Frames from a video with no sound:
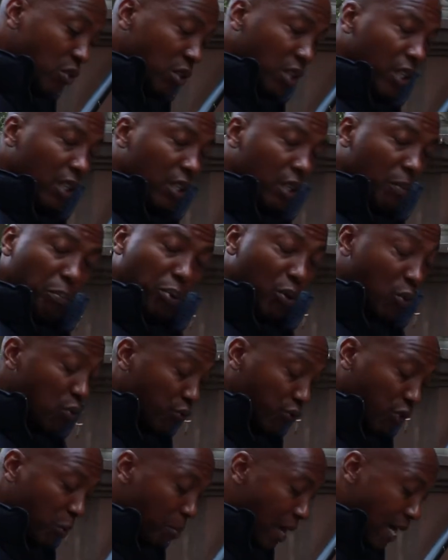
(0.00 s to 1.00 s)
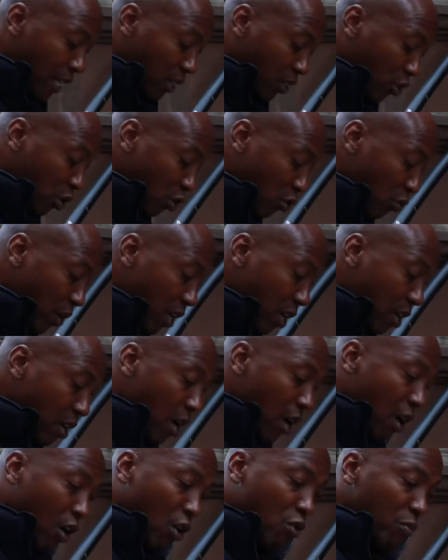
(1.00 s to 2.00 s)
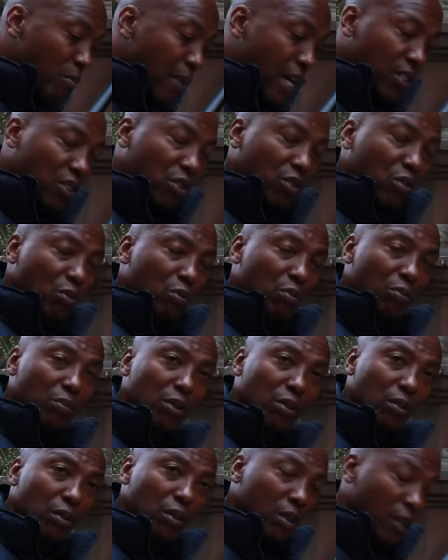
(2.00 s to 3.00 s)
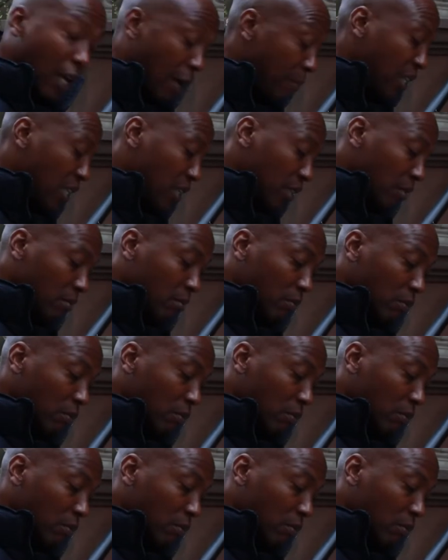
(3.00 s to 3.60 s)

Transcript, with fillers: suddenly poof from out of nowhere on my stoop. I mean,